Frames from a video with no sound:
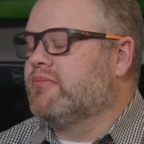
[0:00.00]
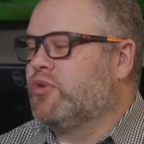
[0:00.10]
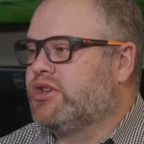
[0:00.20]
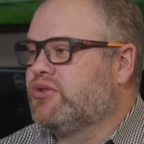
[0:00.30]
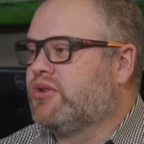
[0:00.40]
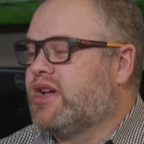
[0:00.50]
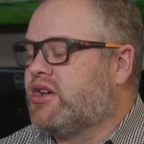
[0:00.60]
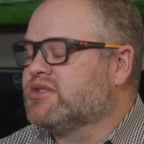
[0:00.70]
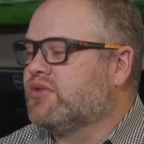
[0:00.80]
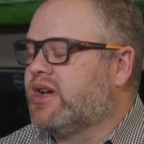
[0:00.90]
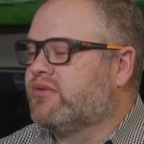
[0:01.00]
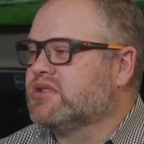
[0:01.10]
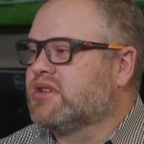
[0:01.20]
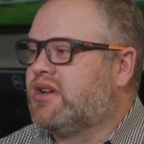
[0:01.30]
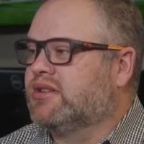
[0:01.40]
We do also have
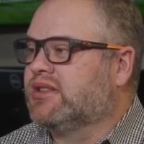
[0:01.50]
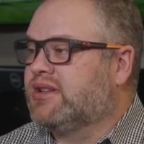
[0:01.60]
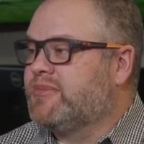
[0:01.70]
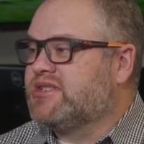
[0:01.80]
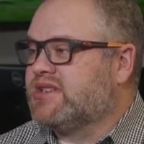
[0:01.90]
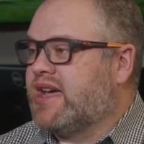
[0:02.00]
what's called limited